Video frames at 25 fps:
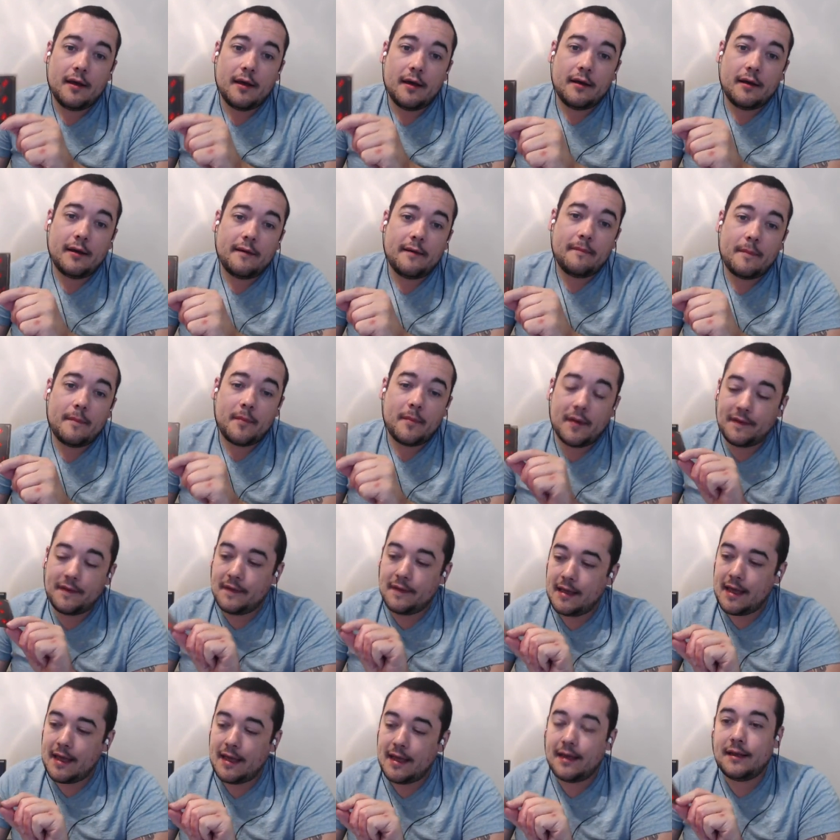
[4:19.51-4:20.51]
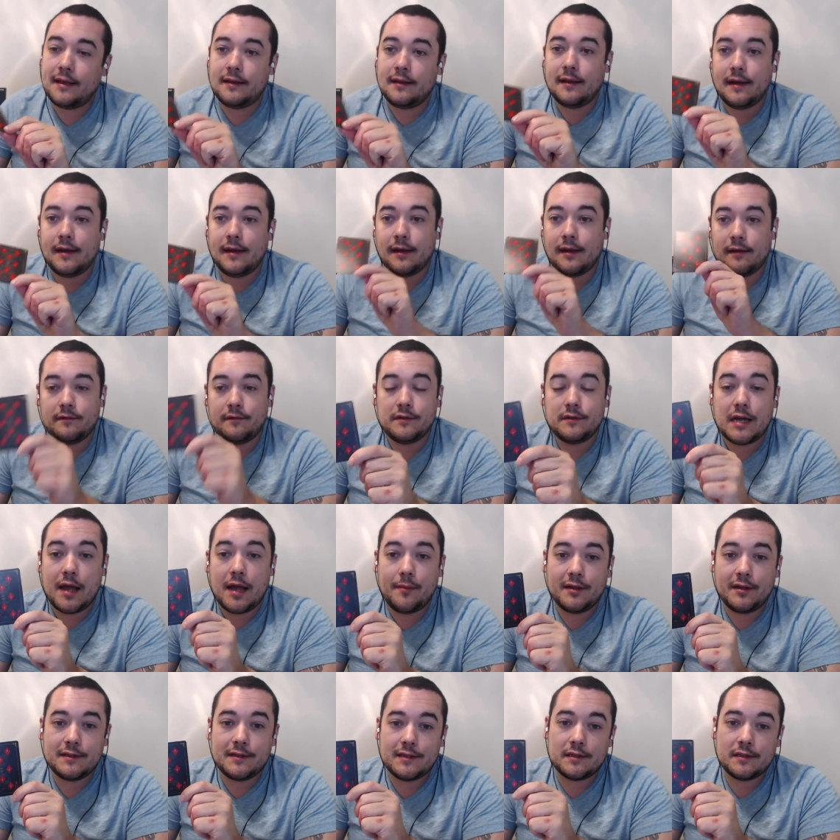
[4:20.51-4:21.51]
um, but the eight of
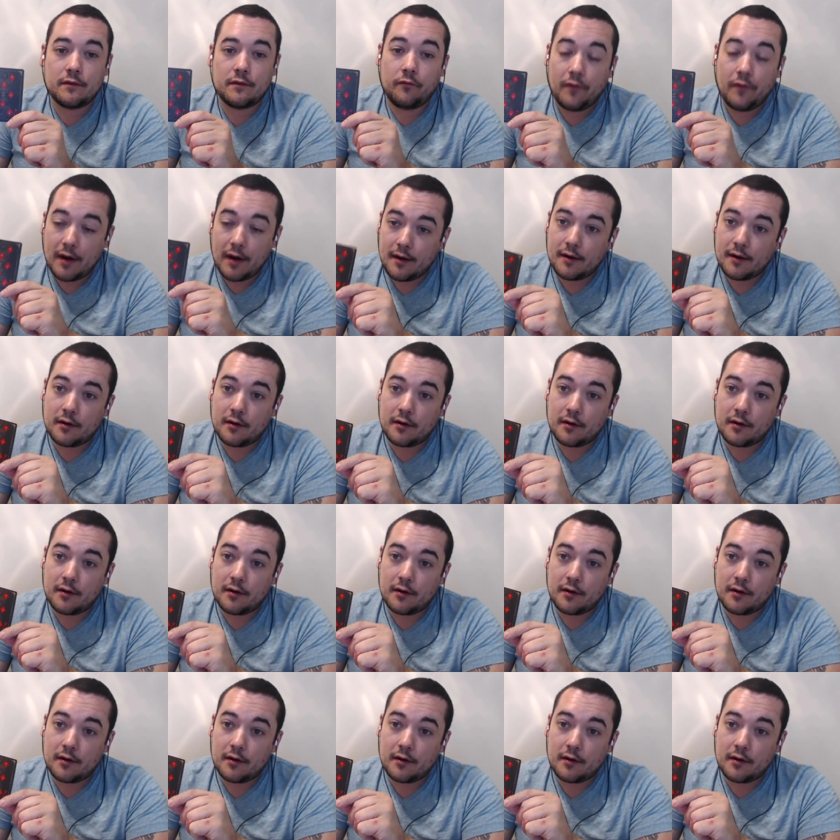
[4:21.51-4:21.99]
diamonds is a very